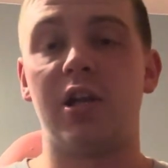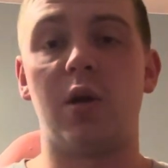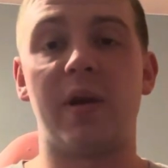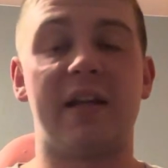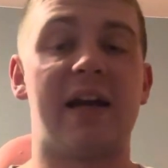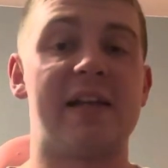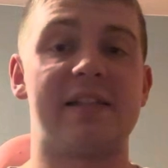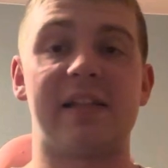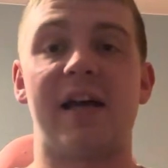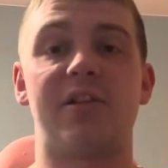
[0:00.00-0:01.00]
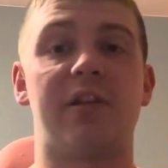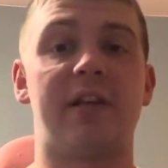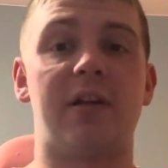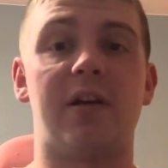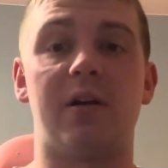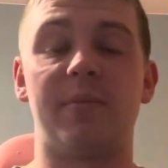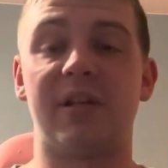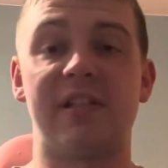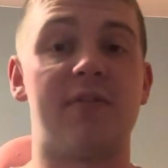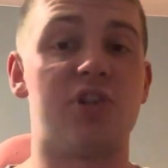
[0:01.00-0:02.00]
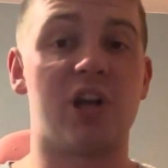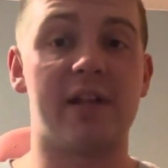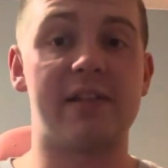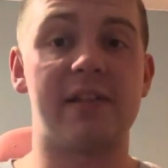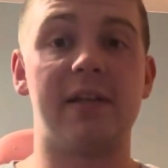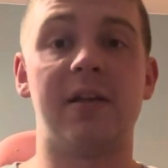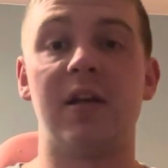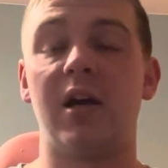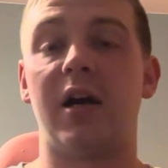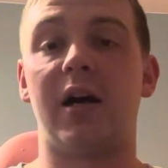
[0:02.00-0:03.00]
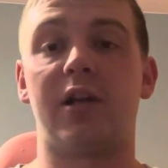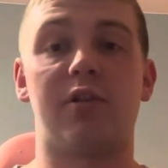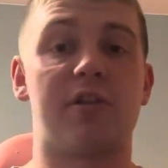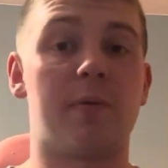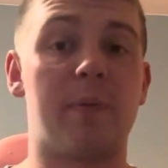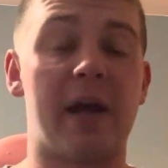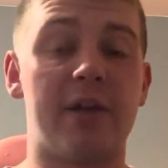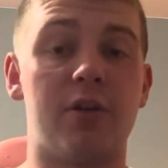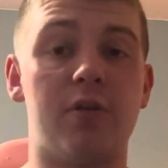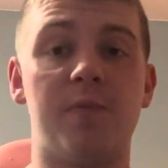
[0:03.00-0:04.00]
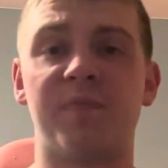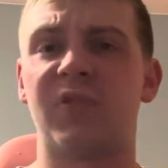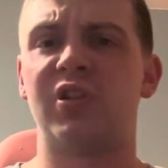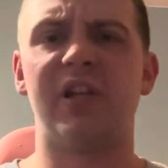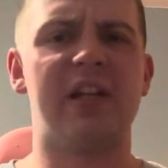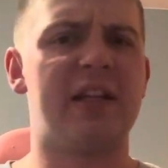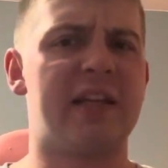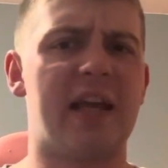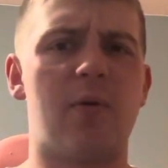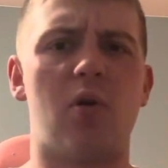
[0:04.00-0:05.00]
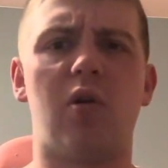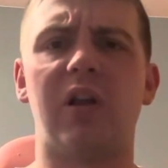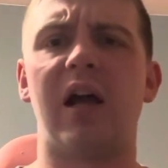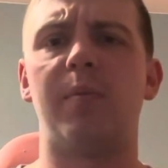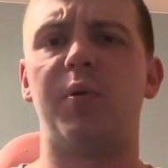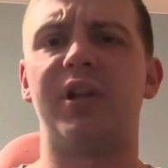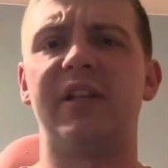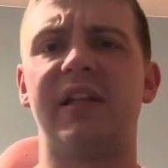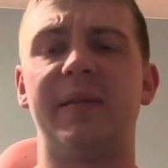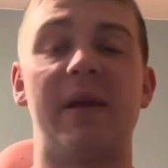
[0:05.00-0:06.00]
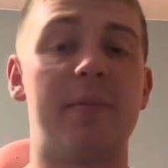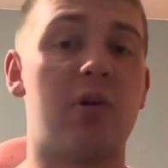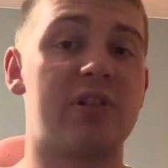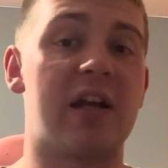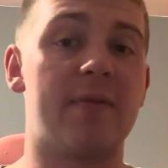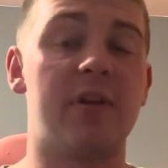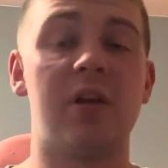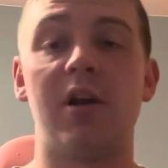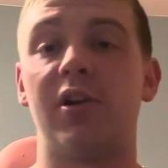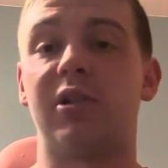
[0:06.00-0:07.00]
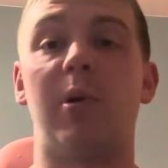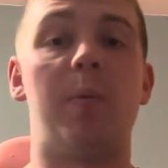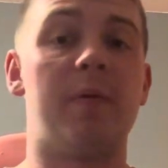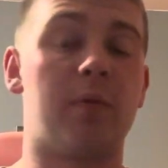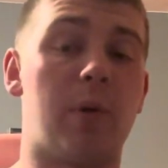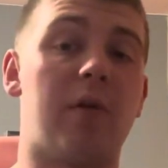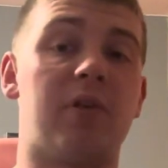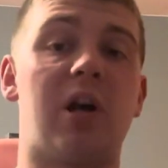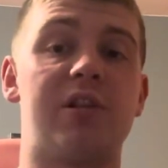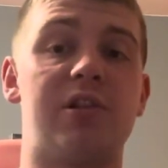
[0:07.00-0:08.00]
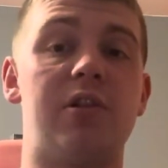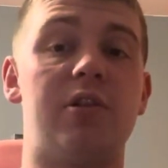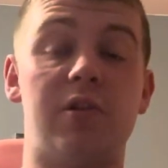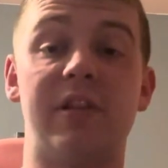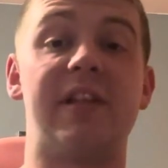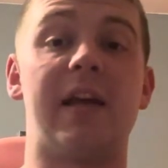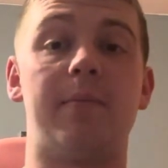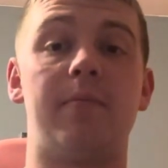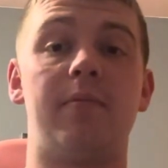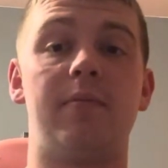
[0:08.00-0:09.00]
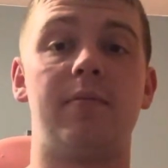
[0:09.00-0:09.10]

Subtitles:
We had guys last year like Xavier Johnson, Christopher Baiku. Didn't get in the game a whole lot, but when they did, they made the most out of it. So I'm hoping for Marvin Cox to do the same.